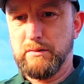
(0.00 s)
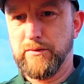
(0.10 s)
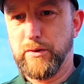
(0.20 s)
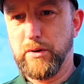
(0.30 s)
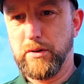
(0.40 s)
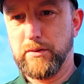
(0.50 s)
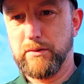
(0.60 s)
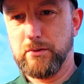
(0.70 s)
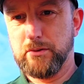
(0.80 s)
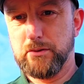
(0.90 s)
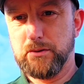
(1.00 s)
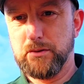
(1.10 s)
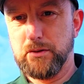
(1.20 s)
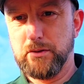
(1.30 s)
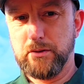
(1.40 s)
We've got
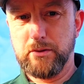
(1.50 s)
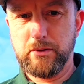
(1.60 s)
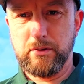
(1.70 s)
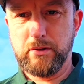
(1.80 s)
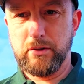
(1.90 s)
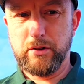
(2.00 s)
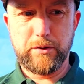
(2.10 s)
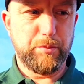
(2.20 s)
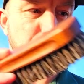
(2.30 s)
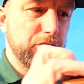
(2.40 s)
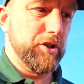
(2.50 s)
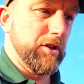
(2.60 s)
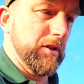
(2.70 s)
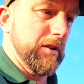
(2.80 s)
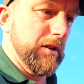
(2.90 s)
a large brush.